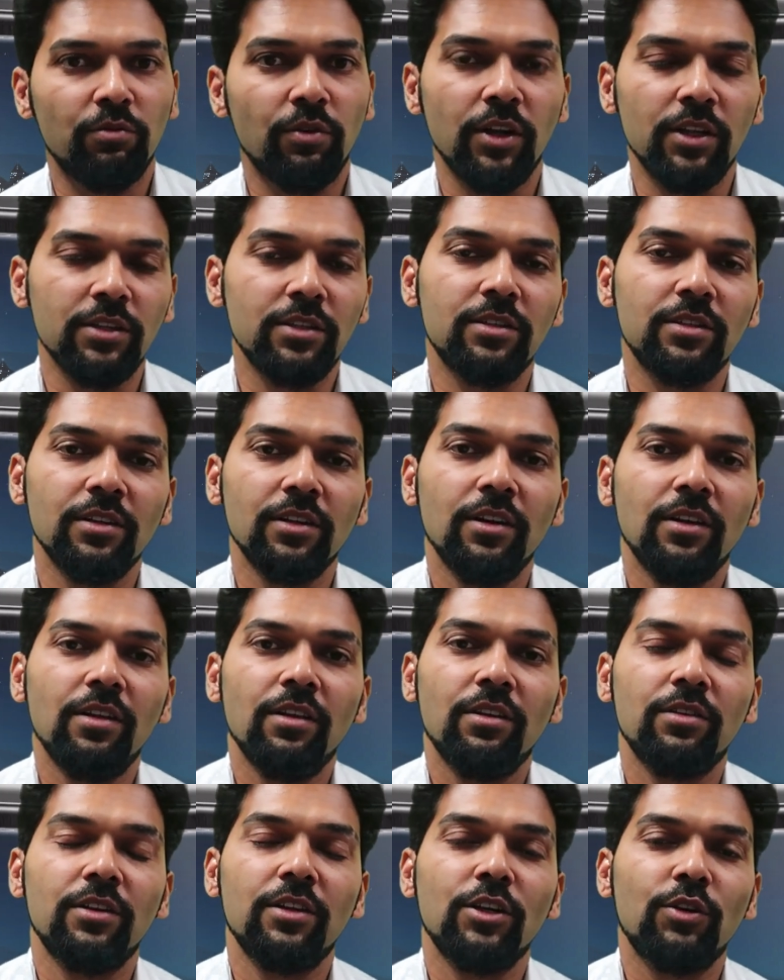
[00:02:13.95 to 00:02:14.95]
Once
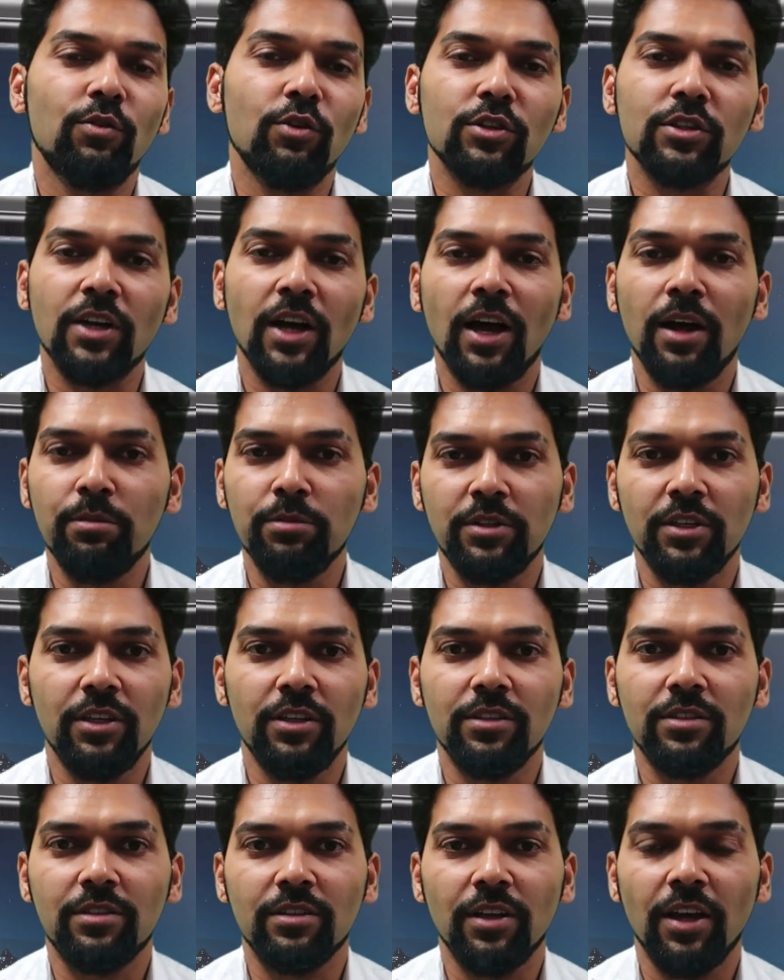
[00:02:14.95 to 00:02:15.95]
it was calm
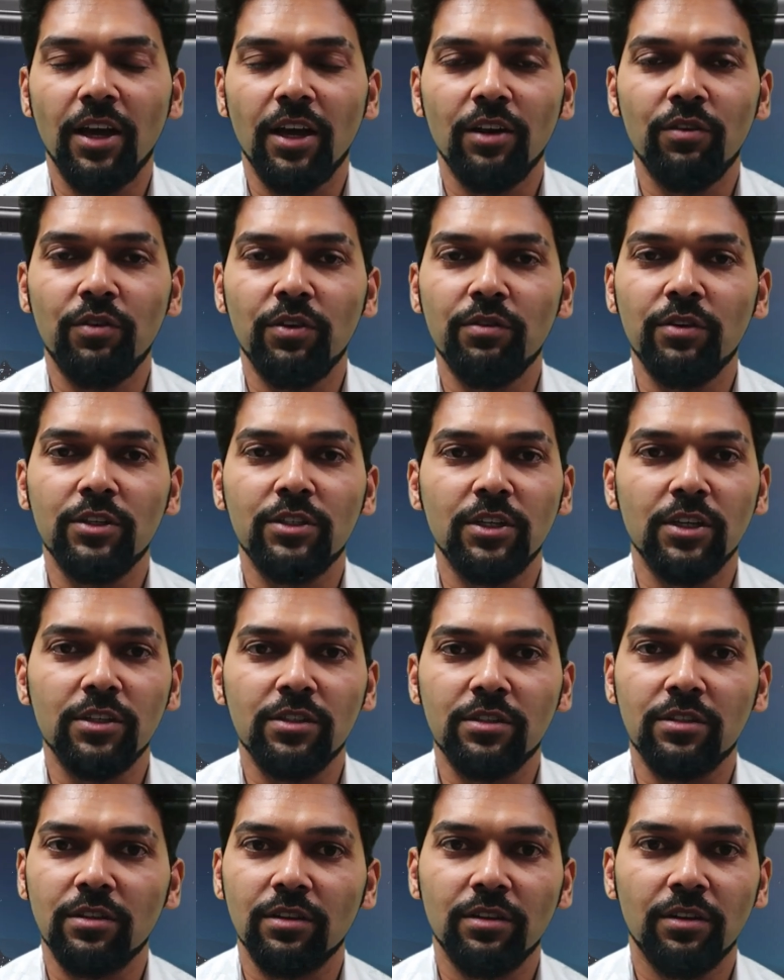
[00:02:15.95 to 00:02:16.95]
seas and we were
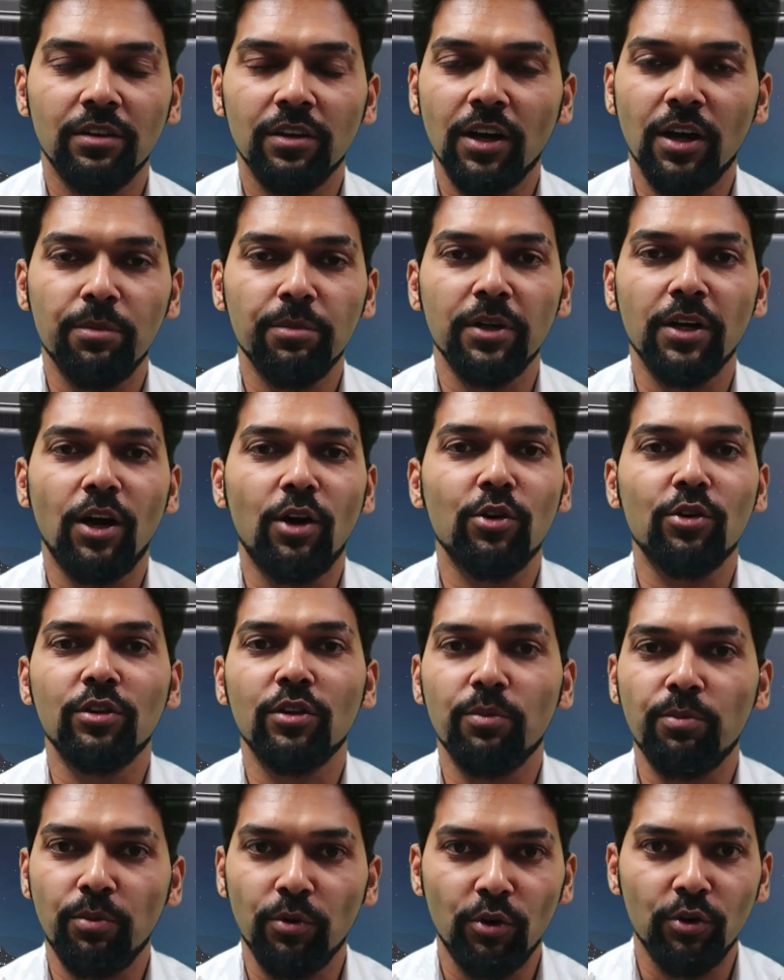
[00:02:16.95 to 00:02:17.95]
just coming out of
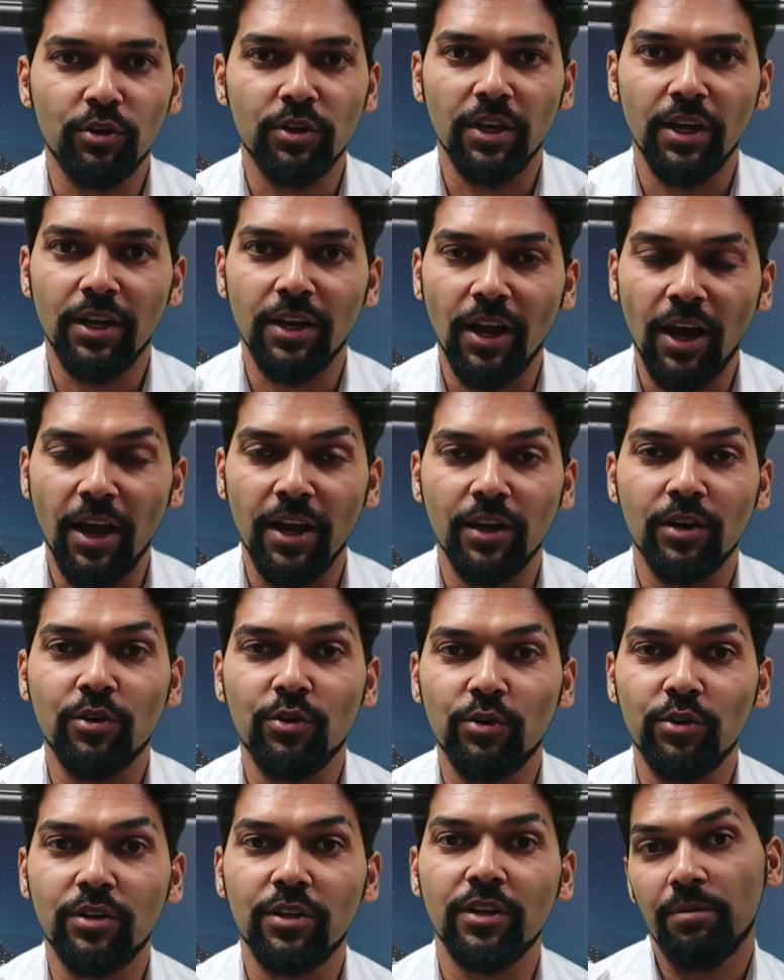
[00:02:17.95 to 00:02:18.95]
the port, and
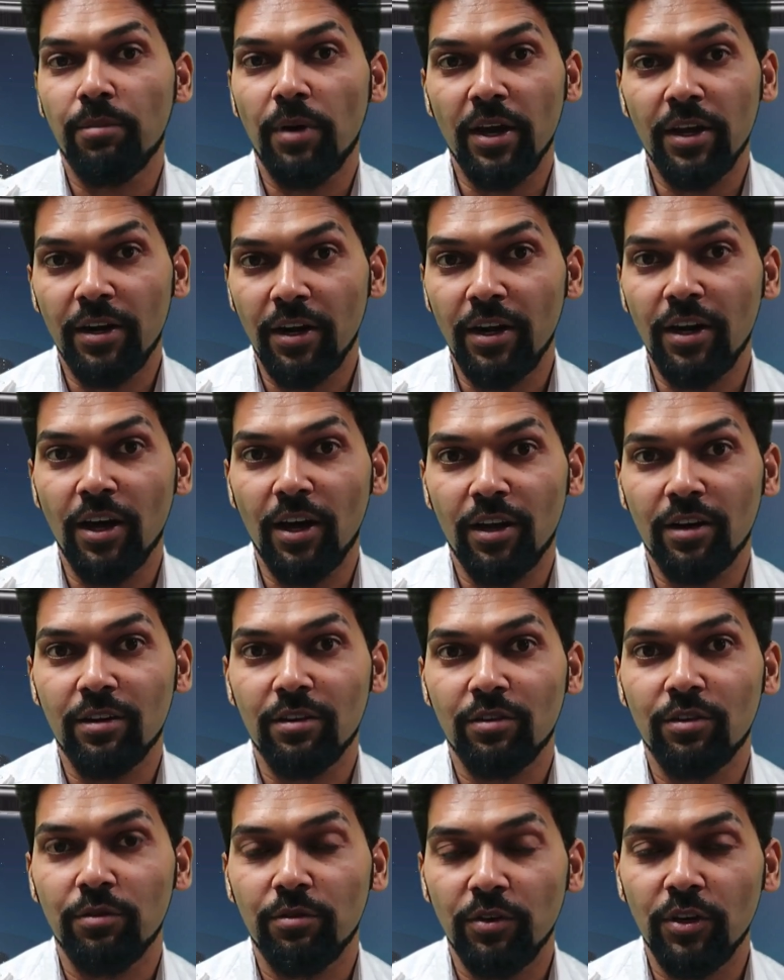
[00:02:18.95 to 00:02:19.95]
my radar,
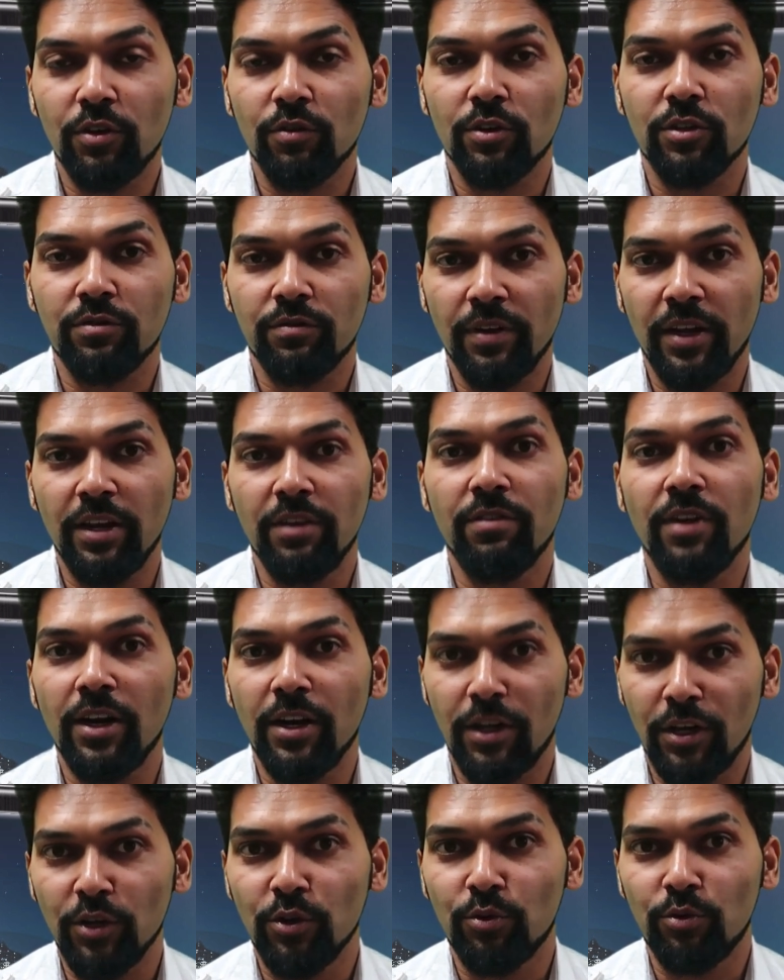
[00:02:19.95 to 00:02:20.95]
it was very
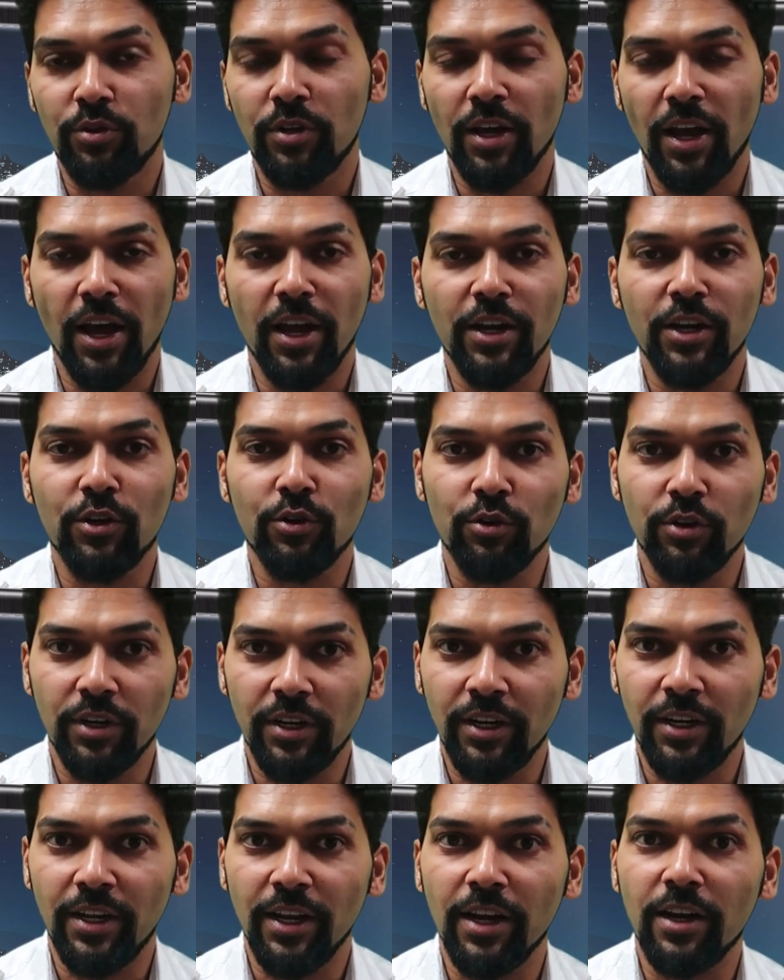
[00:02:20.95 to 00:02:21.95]
well tuned and it could
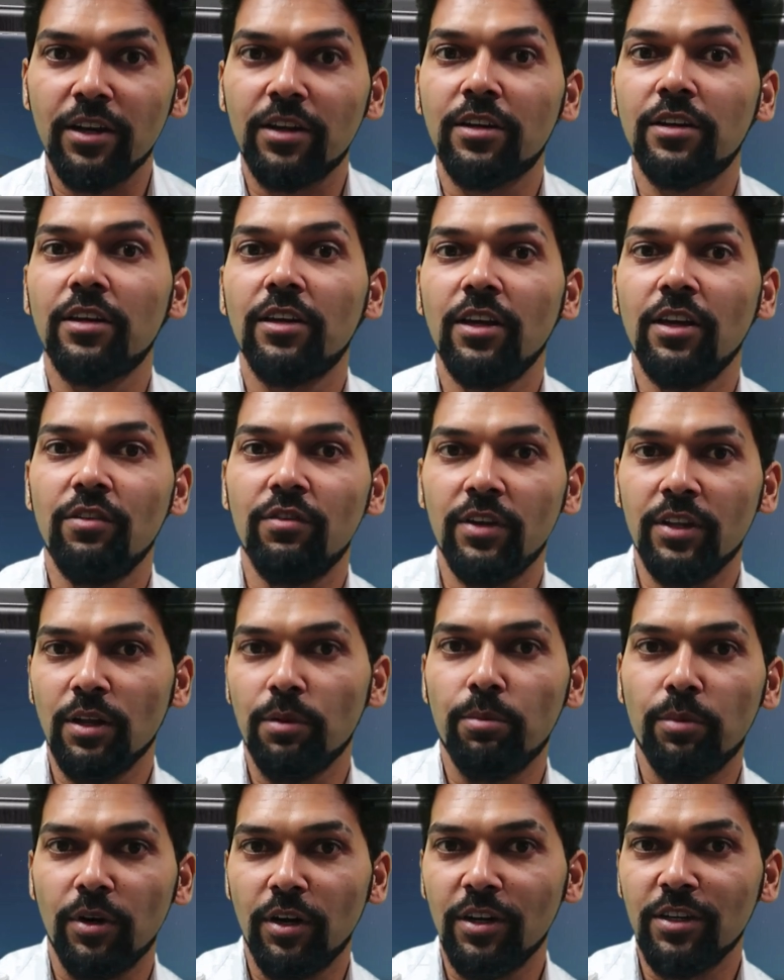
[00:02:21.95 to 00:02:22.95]
detect even the
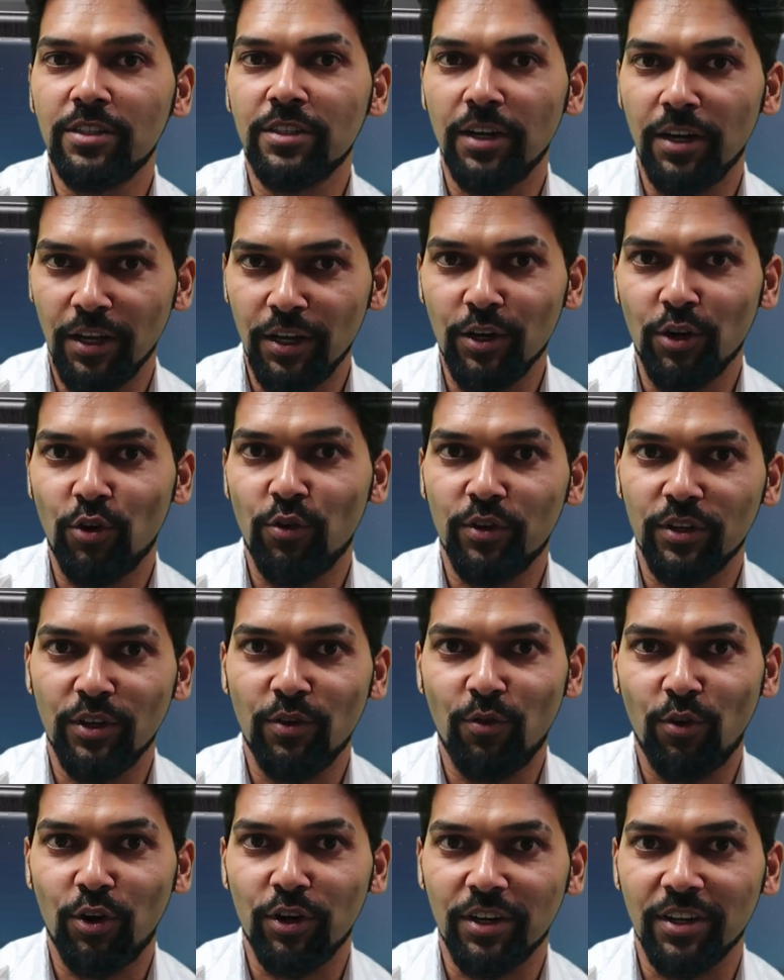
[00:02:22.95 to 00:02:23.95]
birds sitting over
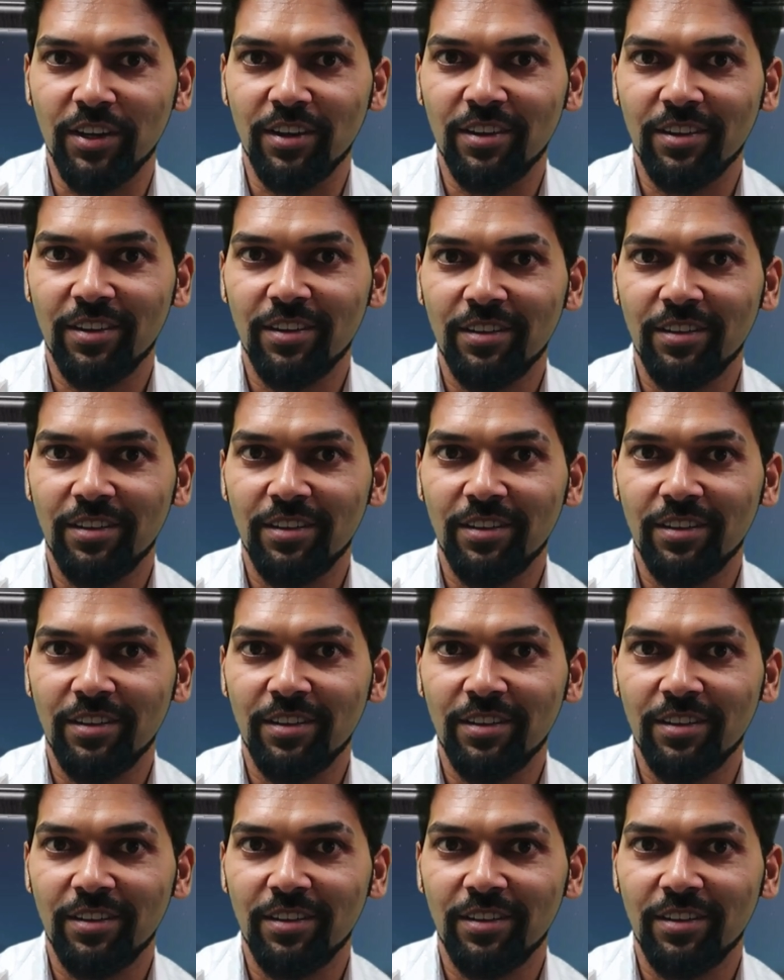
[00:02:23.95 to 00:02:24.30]
the water.